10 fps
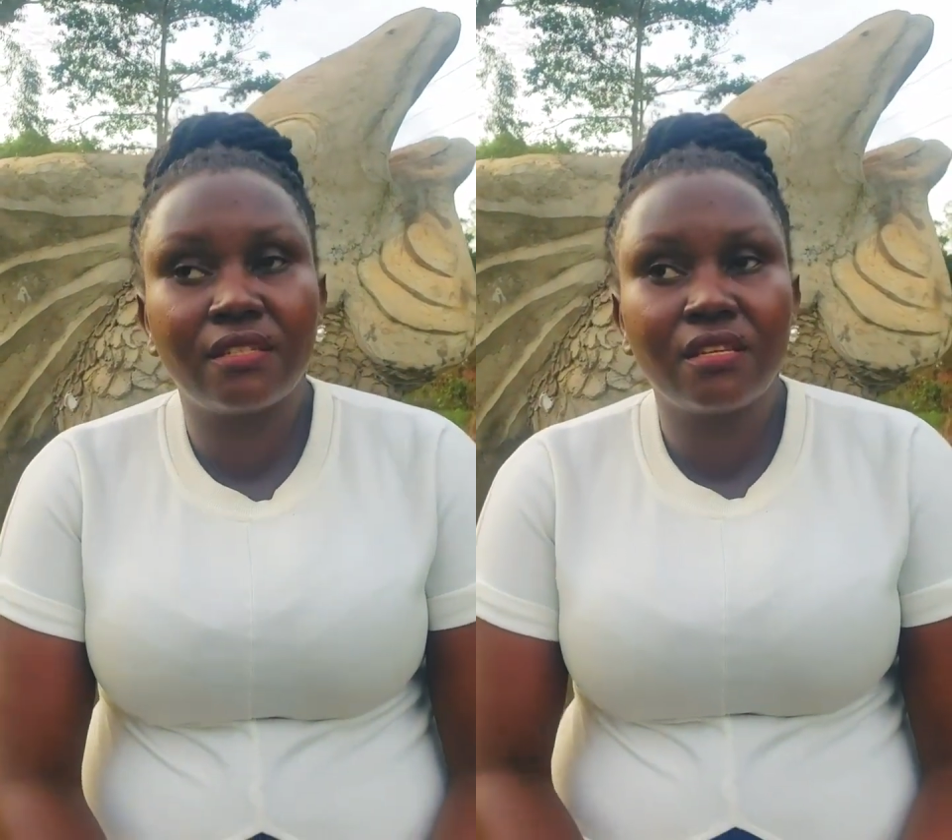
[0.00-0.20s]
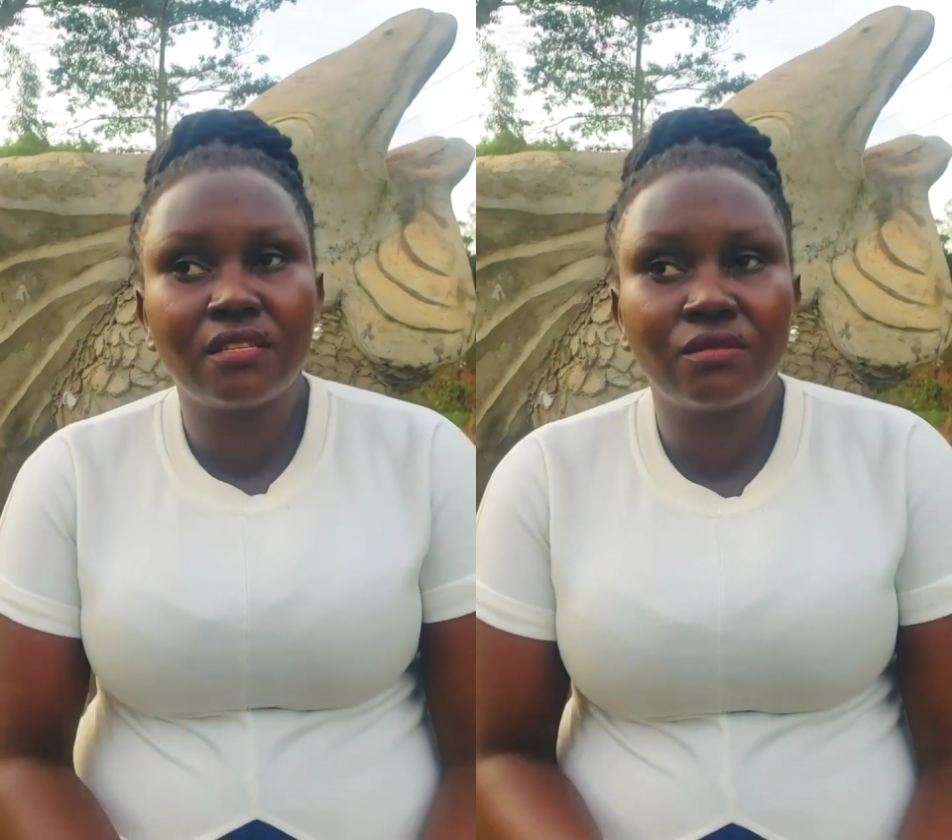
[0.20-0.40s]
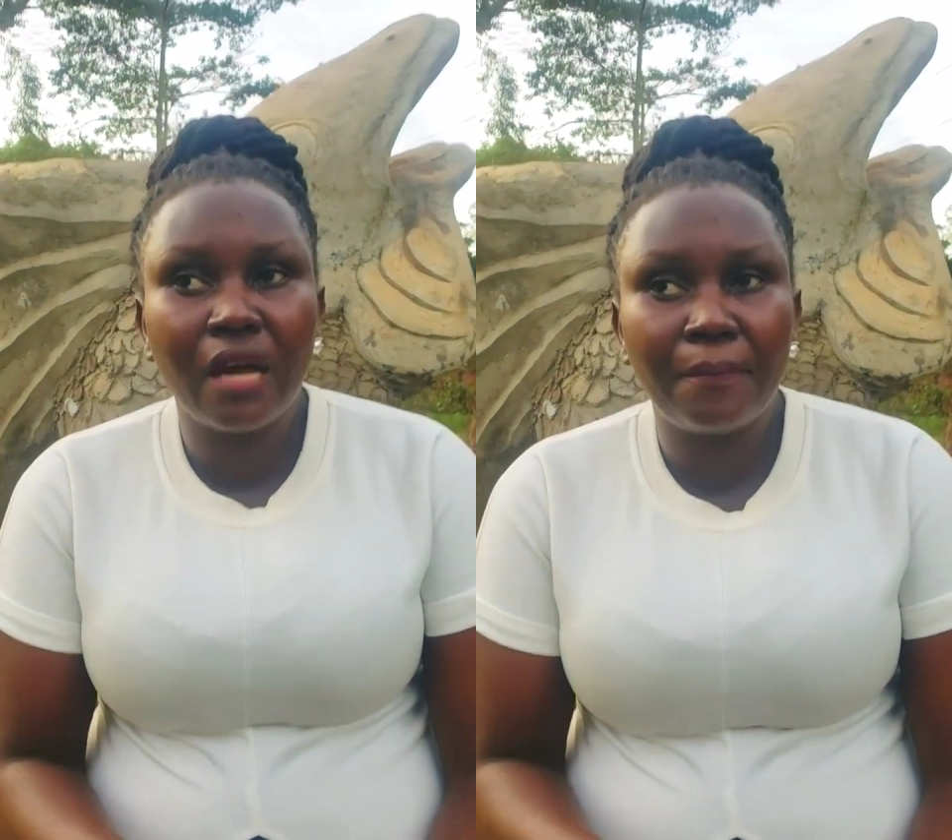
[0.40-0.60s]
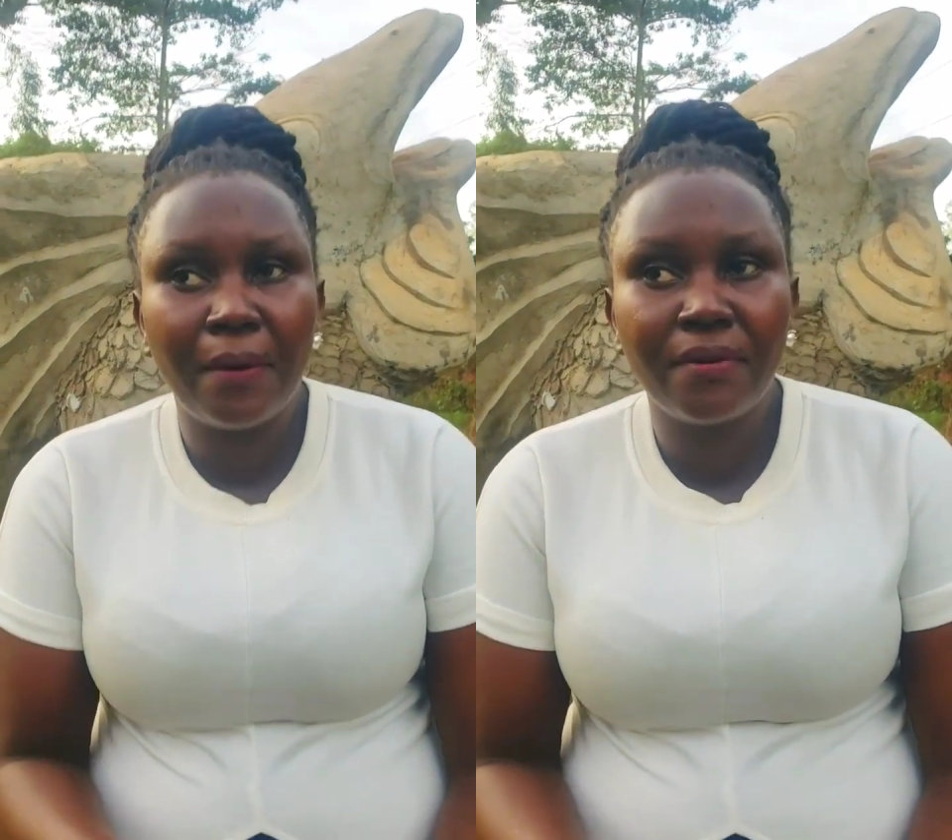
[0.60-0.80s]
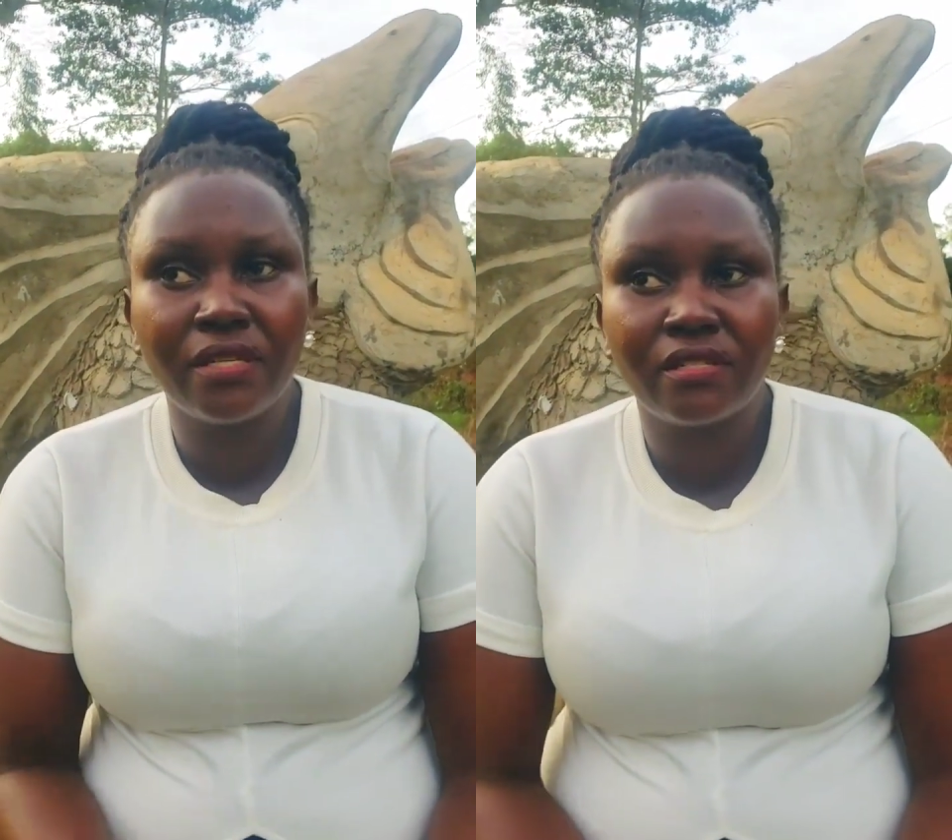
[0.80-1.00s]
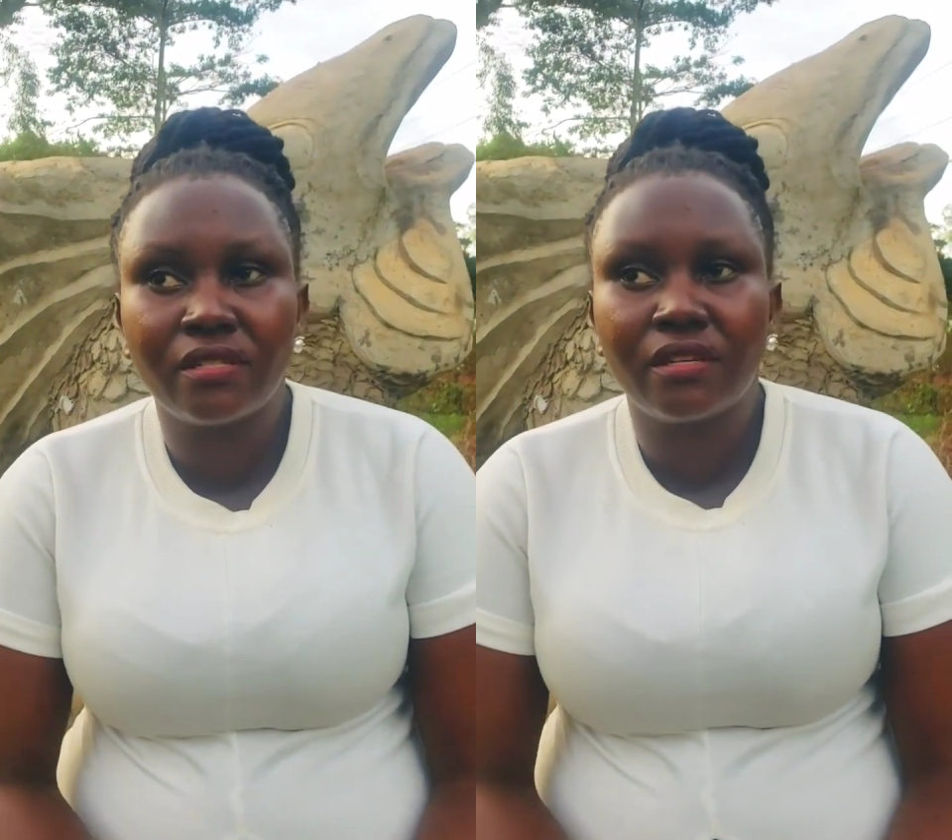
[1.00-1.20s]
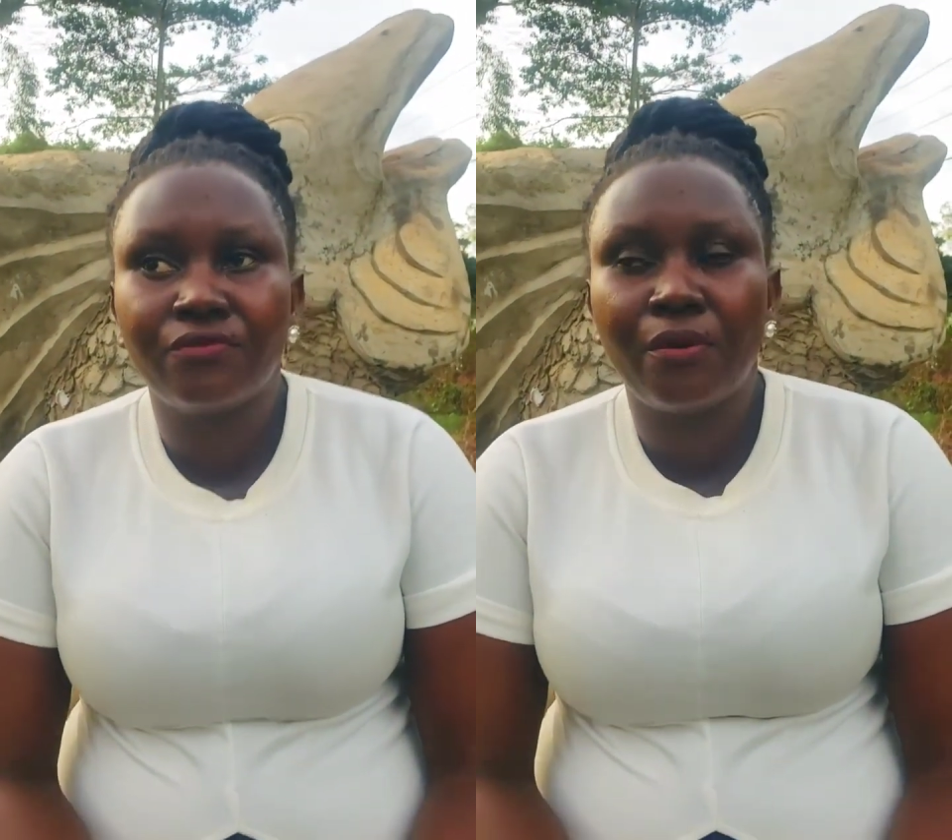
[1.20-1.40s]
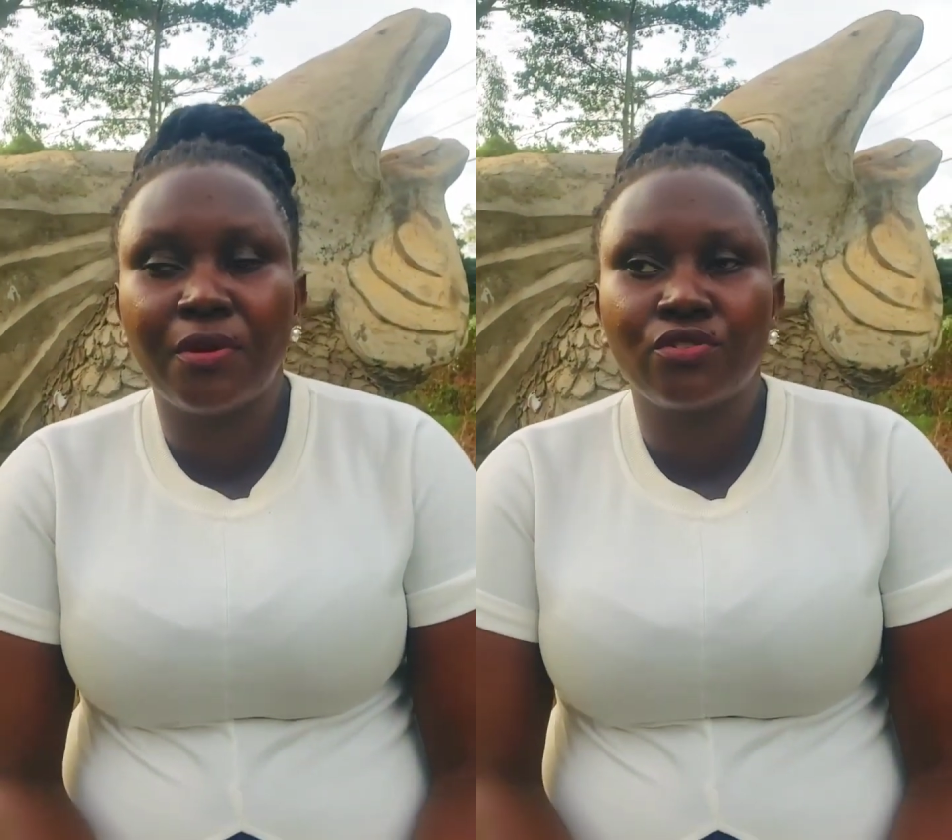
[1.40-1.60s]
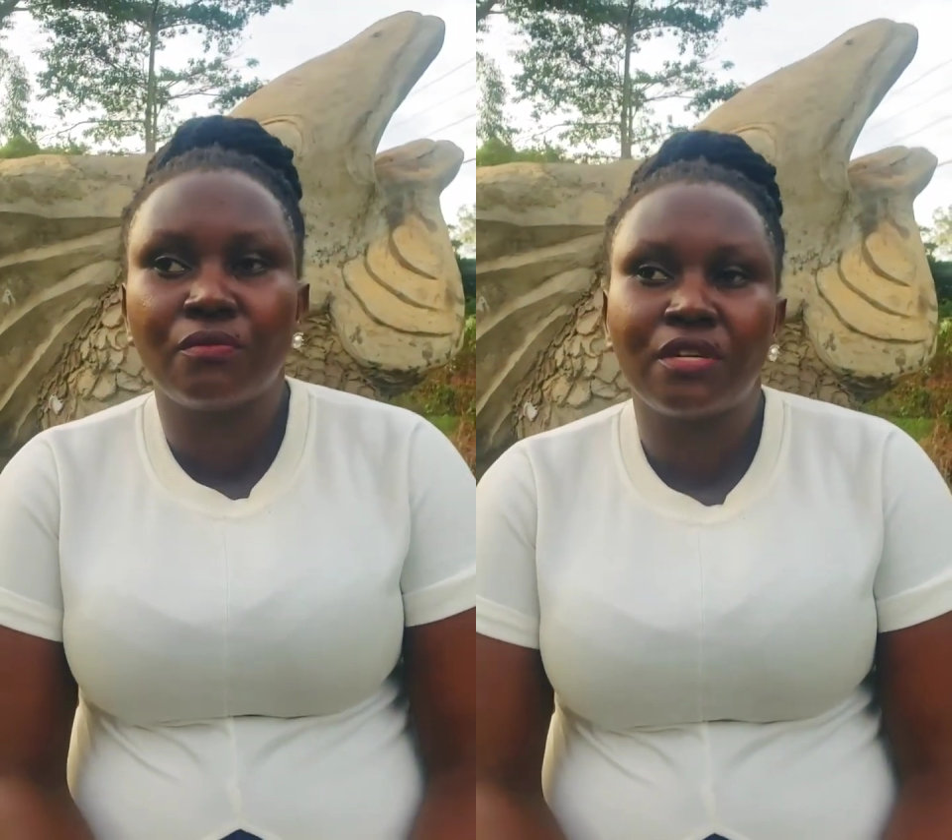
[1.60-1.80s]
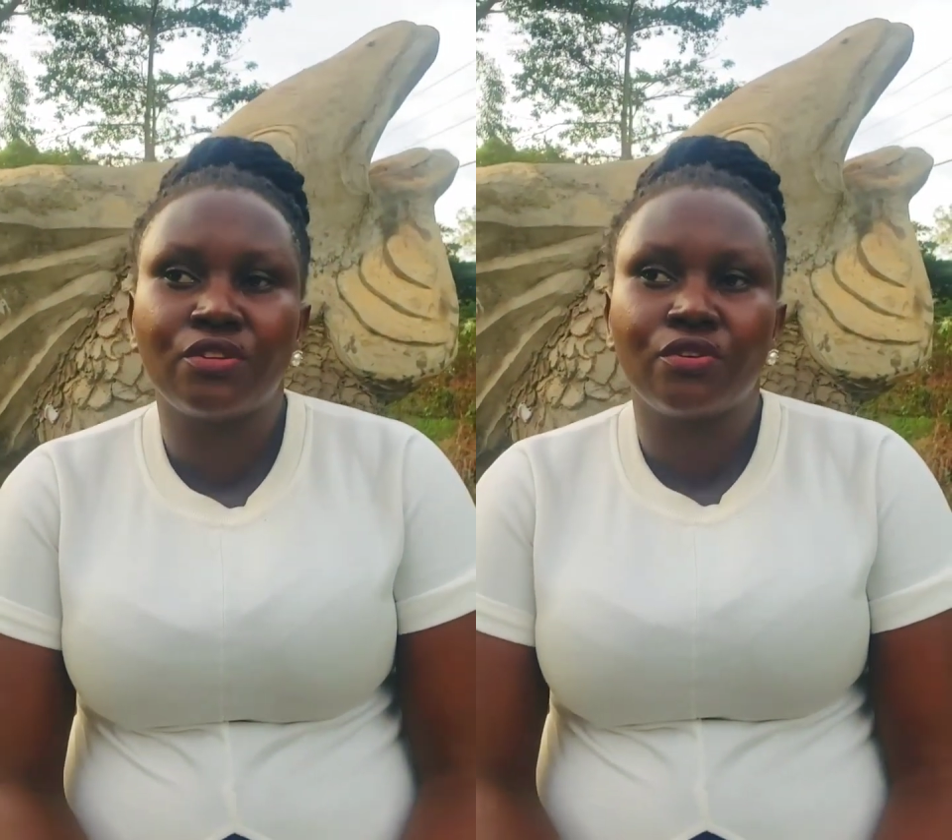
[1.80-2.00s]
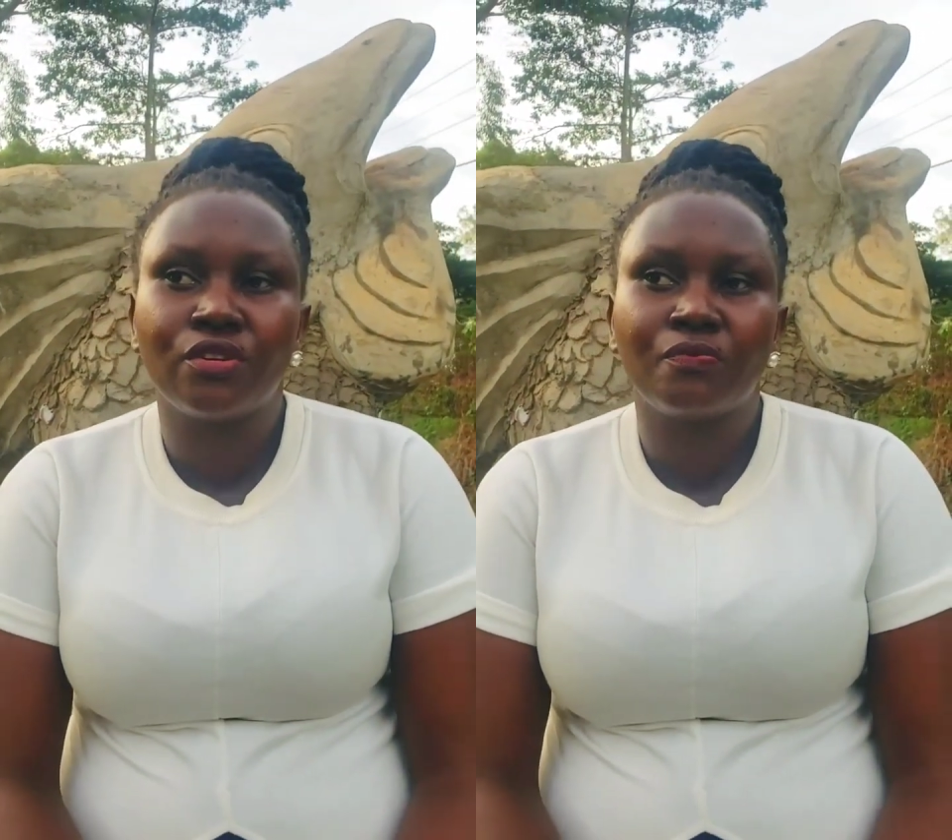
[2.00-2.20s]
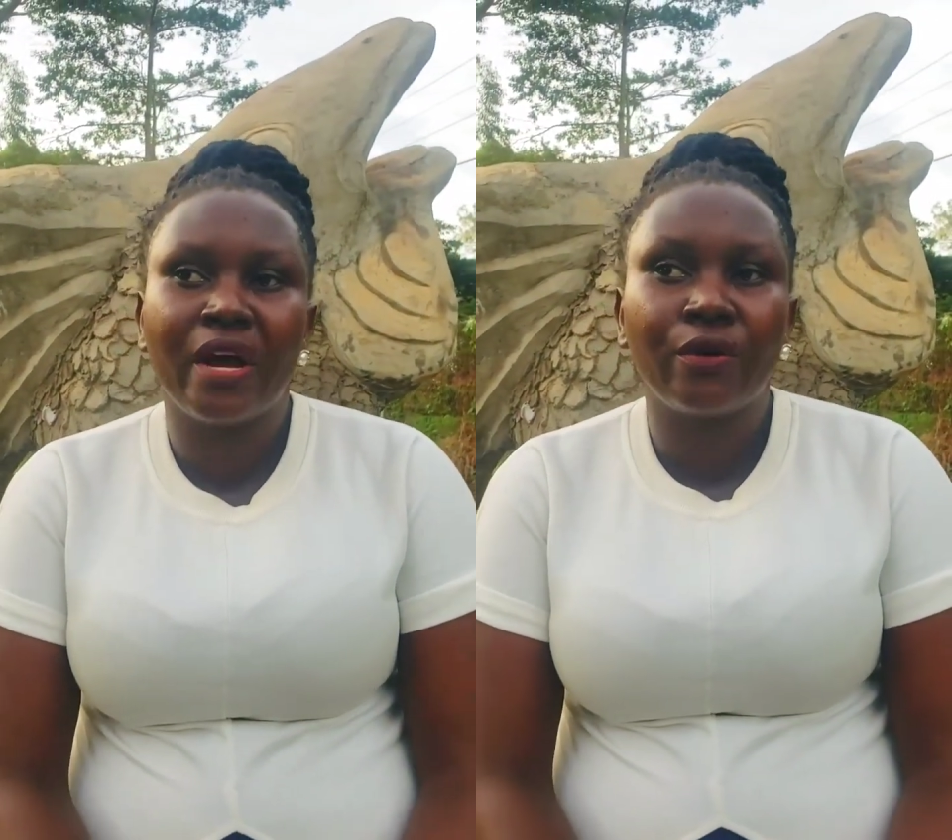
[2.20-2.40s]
these are published information materials by